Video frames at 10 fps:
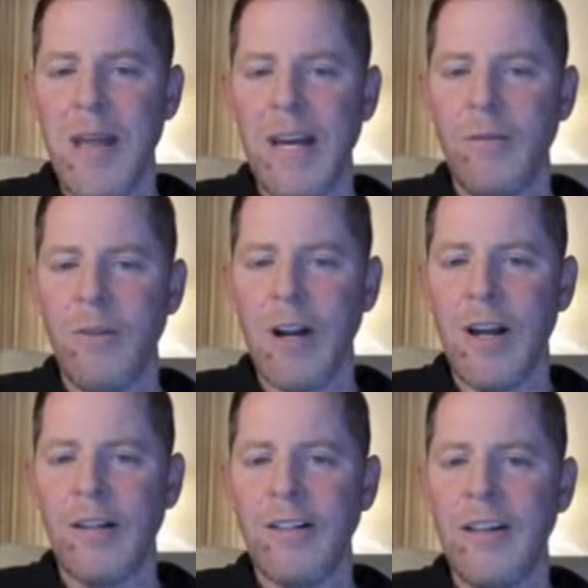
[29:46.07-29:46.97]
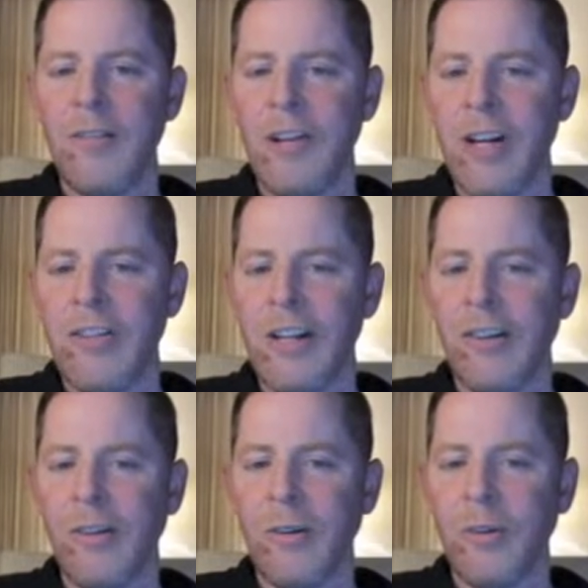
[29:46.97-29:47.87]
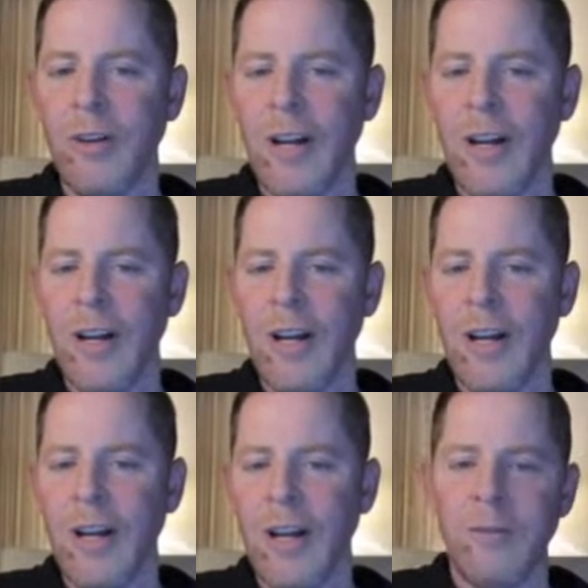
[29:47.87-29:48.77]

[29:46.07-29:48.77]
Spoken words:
Manny Rod, give JJ a little credit.